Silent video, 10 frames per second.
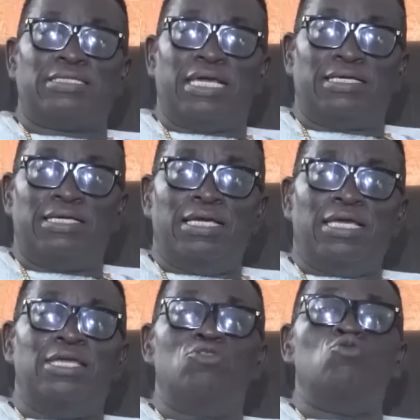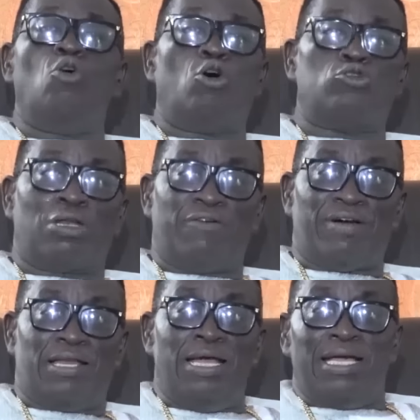say Hindu or
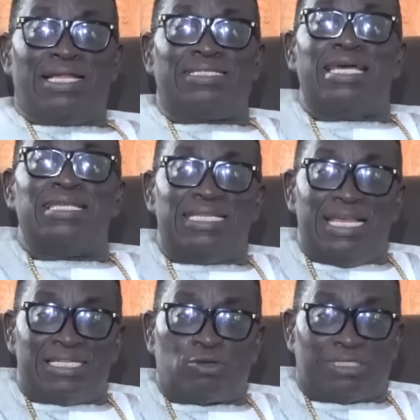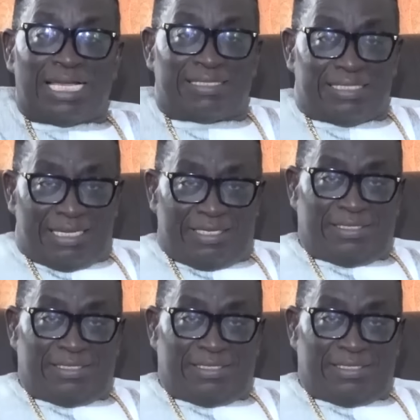whatever. Christianity that's what you say.